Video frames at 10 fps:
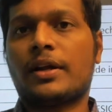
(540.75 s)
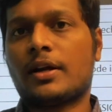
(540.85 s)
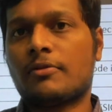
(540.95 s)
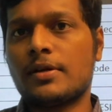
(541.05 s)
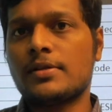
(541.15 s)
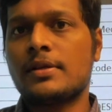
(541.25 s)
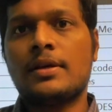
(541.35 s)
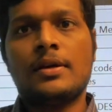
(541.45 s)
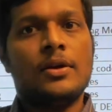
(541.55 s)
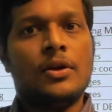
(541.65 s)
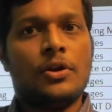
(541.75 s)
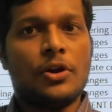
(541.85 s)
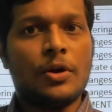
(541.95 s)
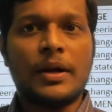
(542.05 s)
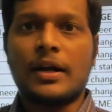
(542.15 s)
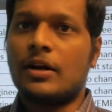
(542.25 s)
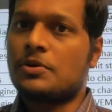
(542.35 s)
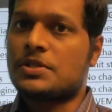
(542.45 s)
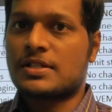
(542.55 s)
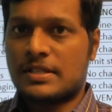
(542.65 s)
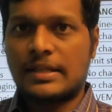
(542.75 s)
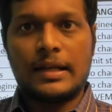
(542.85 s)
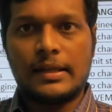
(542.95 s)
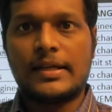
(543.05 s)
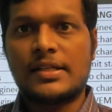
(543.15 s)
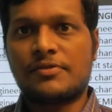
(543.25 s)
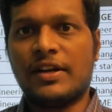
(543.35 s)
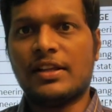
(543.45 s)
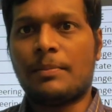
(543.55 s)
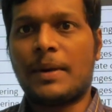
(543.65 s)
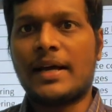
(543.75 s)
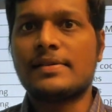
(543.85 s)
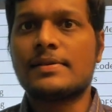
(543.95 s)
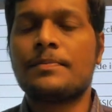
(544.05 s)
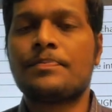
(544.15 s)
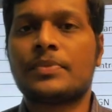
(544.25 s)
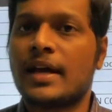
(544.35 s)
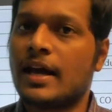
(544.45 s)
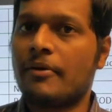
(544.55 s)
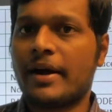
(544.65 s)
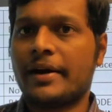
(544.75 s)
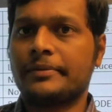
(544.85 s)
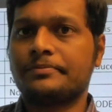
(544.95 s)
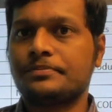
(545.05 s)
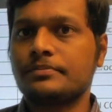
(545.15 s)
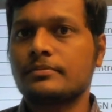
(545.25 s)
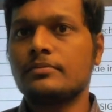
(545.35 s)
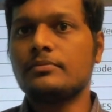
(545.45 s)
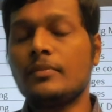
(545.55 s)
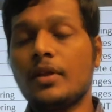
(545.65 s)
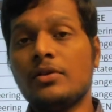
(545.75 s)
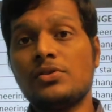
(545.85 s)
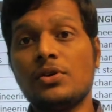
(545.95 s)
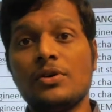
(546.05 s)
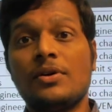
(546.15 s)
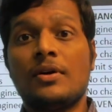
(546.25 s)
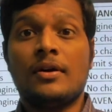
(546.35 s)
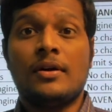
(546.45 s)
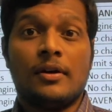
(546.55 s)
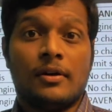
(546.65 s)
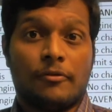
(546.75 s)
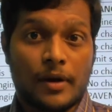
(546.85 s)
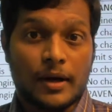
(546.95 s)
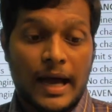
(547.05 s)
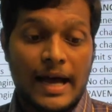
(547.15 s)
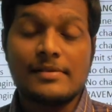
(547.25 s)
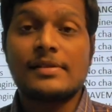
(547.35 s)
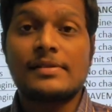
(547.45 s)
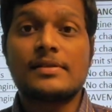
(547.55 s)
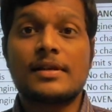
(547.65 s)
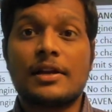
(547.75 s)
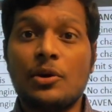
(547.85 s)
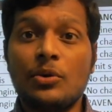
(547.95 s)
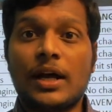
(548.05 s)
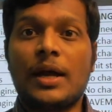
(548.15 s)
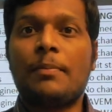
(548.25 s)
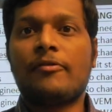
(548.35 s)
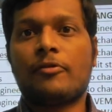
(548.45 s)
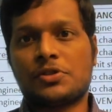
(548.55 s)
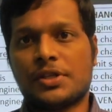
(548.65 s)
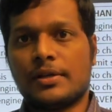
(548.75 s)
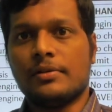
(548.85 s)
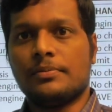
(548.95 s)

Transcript: onwards numerical questions that is fill in the blanks they have added. So uh, as this is a new type of question,